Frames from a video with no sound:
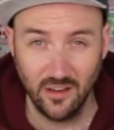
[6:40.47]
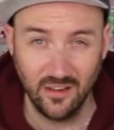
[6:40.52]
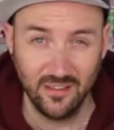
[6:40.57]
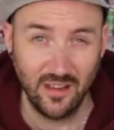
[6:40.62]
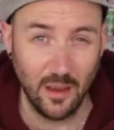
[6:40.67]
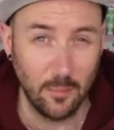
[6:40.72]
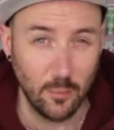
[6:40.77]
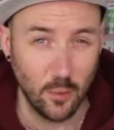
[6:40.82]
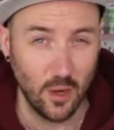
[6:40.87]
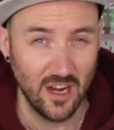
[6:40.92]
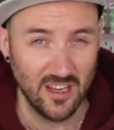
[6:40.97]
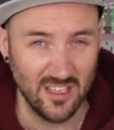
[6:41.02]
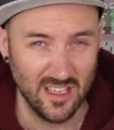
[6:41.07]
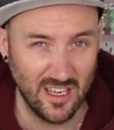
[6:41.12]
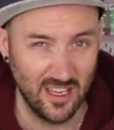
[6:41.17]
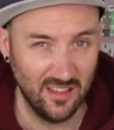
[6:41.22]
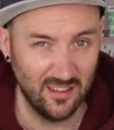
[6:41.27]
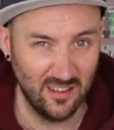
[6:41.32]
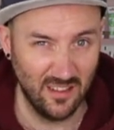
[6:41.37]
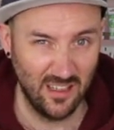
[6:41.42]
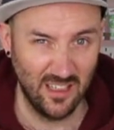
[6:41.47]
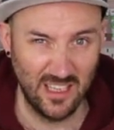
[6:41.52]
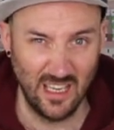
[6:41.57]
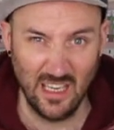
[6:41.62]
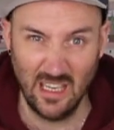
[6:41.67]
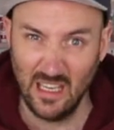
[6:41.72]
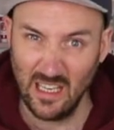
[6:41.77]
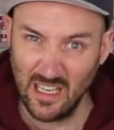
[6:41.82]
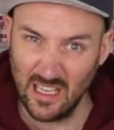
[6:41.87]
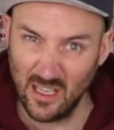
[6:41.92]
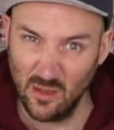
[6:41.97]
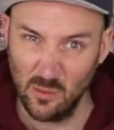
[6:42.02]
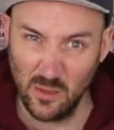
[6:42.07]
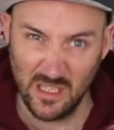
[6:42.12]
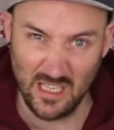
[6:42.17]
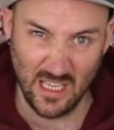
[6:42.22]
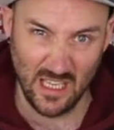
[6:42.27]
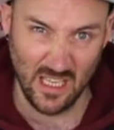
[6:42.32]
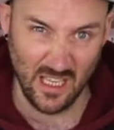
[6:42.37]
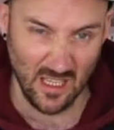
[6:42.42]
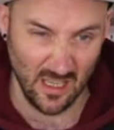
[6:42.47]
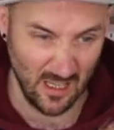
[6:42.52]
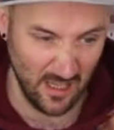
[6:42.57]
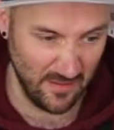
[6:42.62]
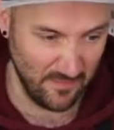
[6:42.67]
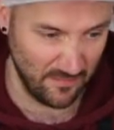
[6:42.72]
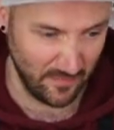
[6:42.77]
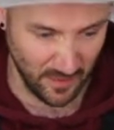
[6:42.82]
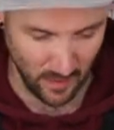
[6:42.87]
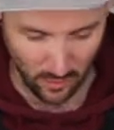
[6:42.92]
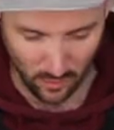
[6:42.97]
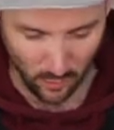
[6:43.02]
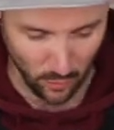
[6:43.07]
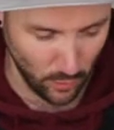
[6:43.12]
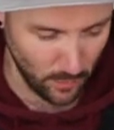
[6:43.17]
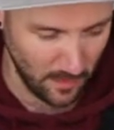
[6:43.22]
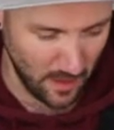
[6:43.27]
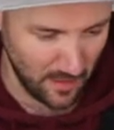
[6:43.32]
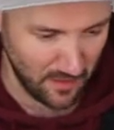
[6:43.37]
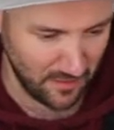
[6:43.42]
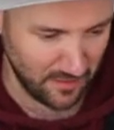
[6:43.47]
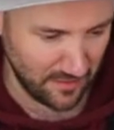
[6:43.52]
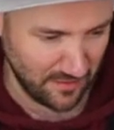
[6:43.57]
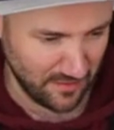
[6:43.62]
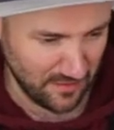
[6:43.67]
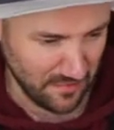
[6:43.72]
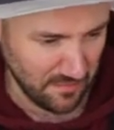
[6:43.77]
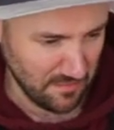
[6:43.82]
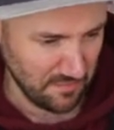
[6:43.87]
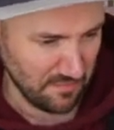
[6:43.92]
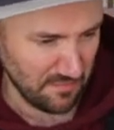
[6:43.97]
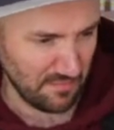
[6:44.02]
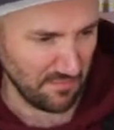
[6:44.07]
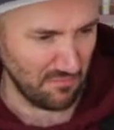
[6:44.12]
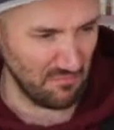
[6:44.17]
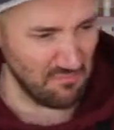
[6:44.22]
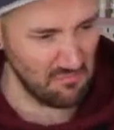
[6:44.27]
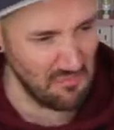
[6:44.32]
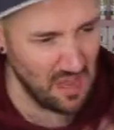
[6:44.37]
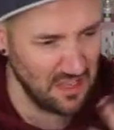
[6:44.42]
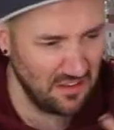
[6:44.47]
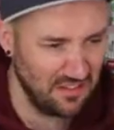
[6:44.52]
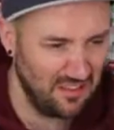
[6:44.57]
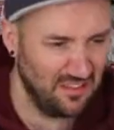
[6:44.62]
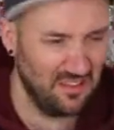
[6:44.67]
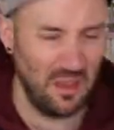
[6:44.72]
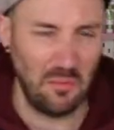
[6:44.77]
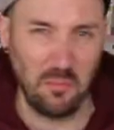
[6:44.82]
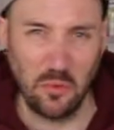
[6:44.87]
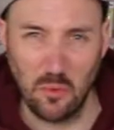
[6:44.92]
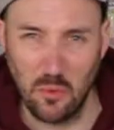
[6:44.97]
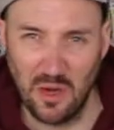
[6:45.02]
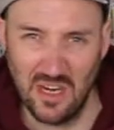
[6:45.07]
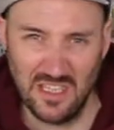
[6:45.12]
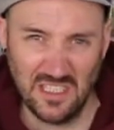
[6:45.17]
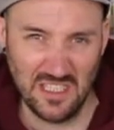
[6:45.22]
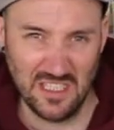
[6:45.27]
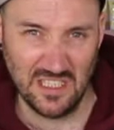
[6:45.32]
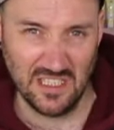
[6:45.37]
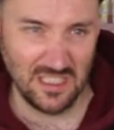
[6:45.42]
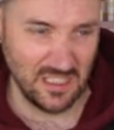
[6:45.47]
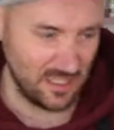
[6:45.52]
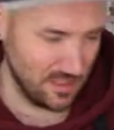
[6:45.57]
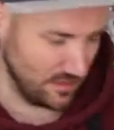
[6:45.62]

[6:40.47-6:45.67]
of separating into like a liquidy, almost separated